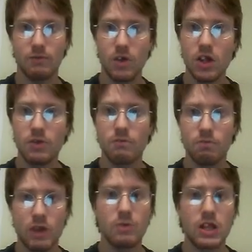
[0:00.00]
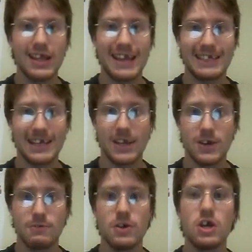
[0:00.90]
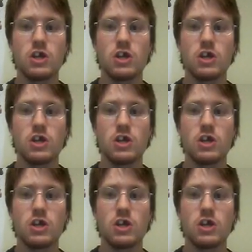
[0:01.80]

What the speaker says: We will get to you.